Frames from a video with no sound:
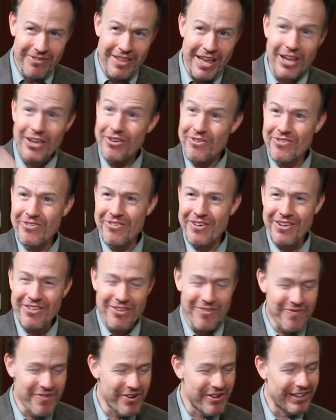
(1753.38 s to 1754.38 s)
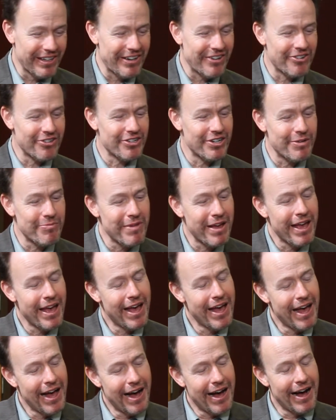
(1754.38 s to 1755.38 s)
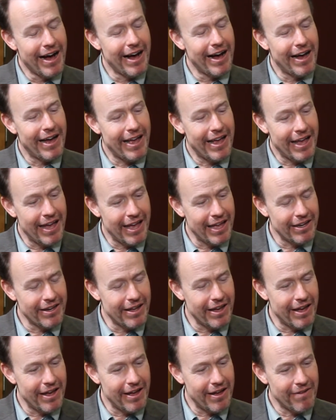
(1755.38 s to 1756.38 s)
thank you, Teresa, for your leadership. And